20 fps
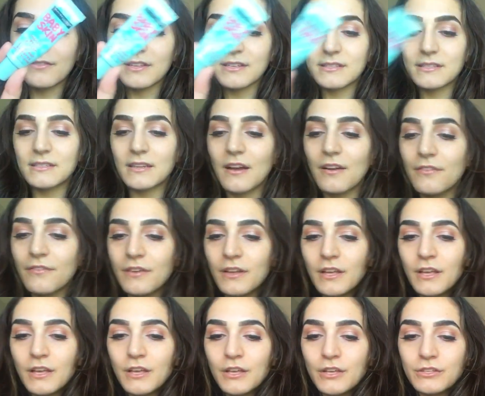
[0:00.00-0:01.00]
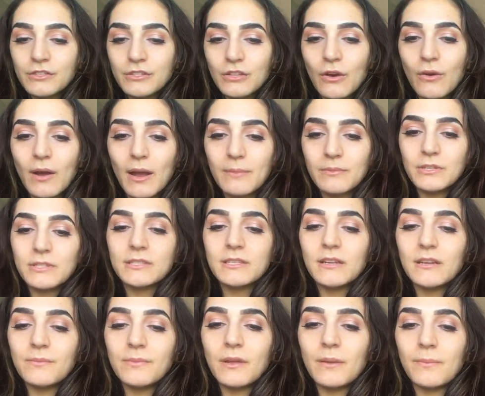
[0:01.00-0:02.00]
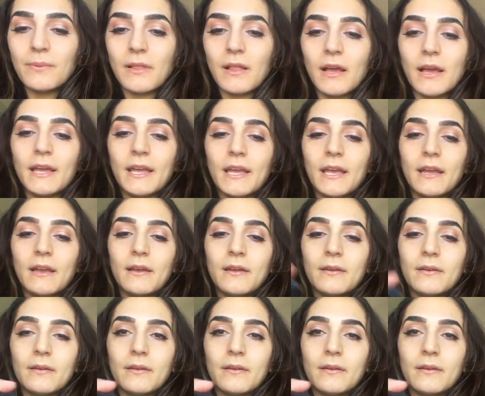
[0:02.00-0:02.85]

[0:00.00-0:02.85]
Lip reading: this stuff. So I'm just going to be applying,